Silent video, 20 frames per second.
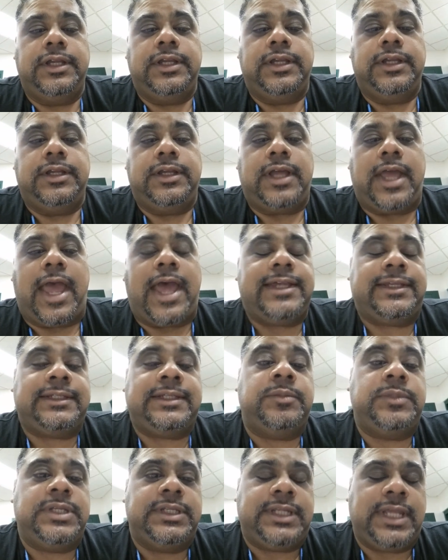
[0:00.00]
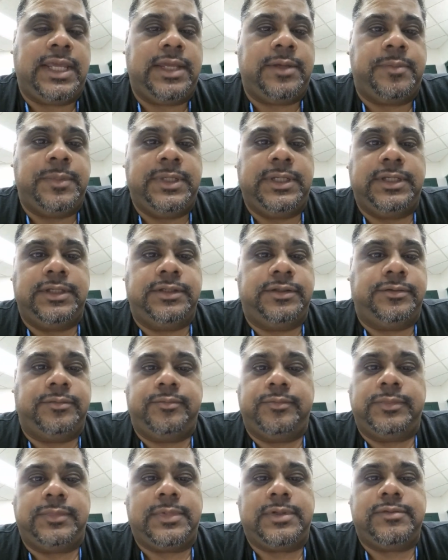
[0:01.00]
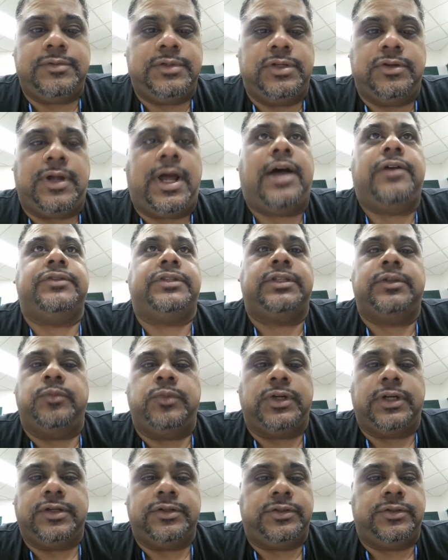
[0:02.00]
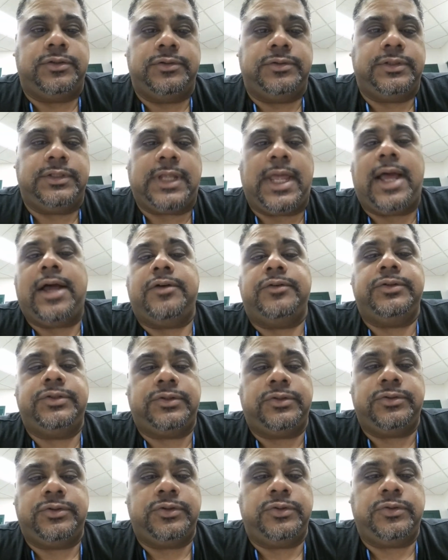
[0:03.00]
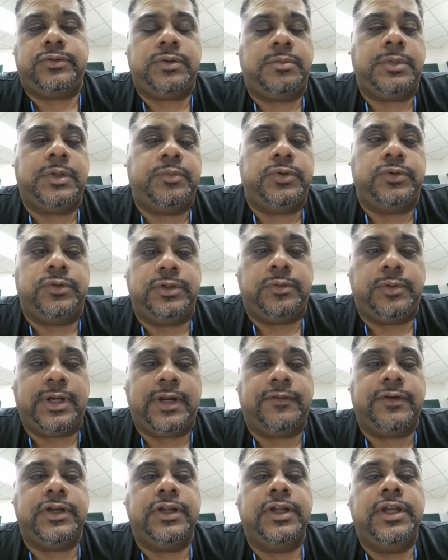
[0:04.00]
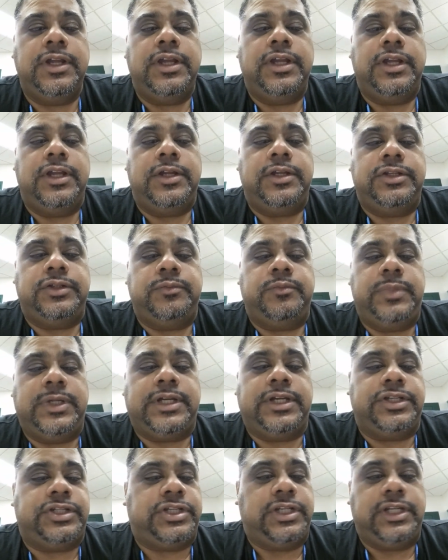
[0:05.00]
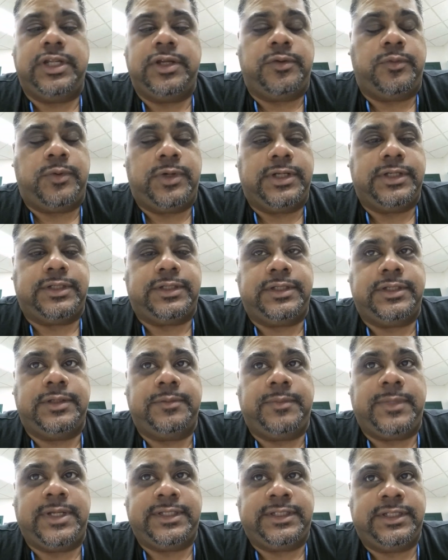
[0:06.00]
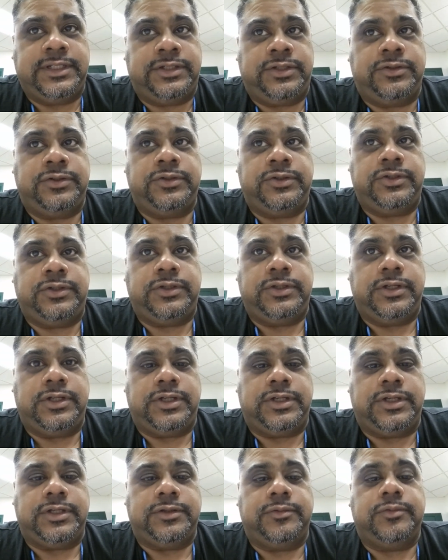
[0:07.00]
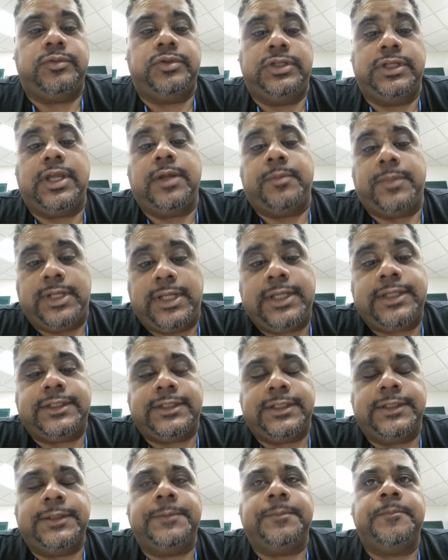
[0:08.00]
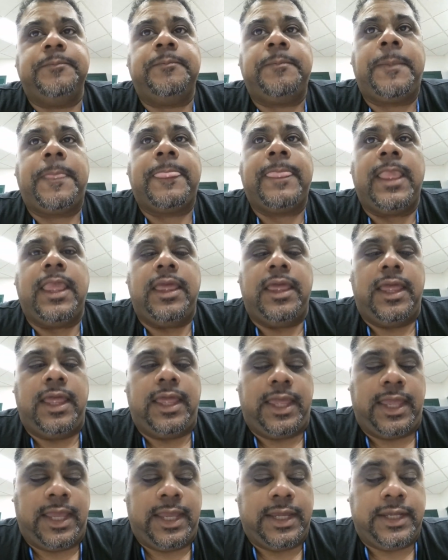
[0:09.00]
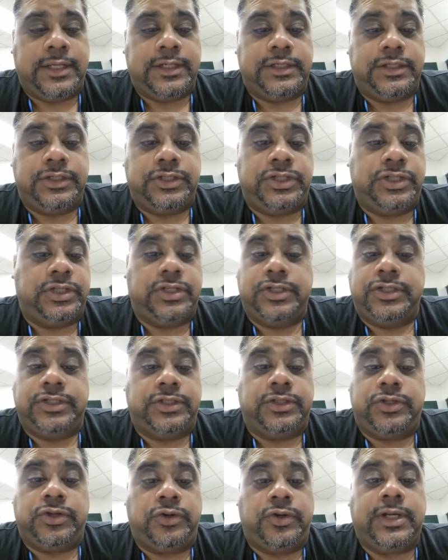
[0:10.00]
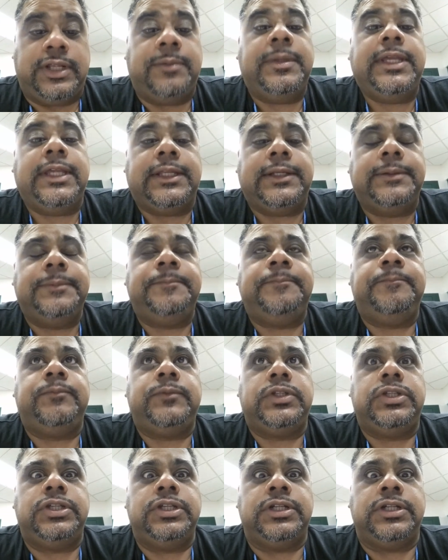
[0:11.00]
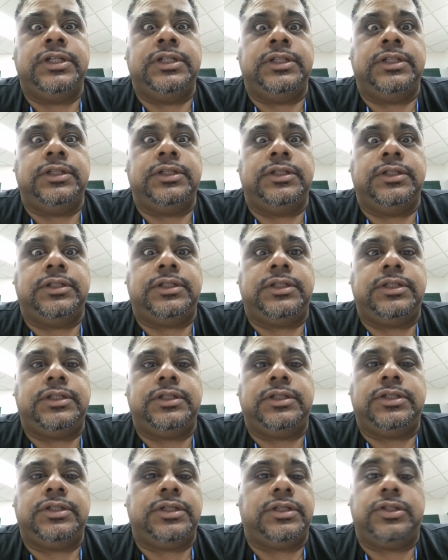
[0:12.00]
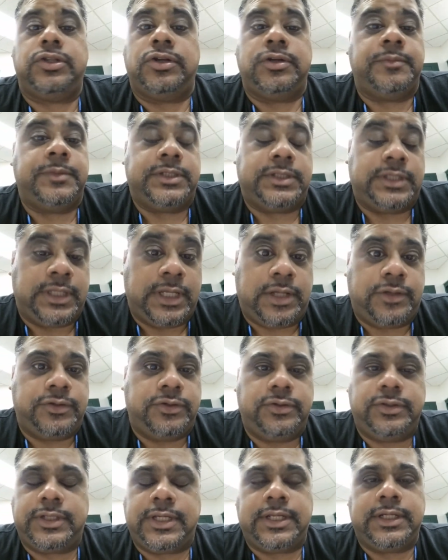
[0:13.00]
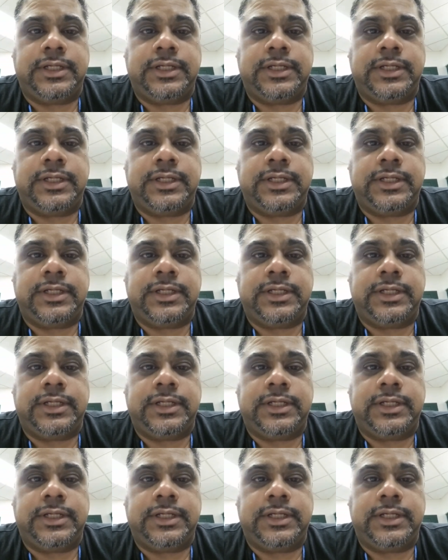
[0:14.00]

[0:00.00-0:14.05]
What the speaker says: ask him to take me, out somewhere to his house or to a swimming pool or whatever, because she didn't want my sisters to get molested. And she couldn't turn him in. She couldn't turn him into the elders, and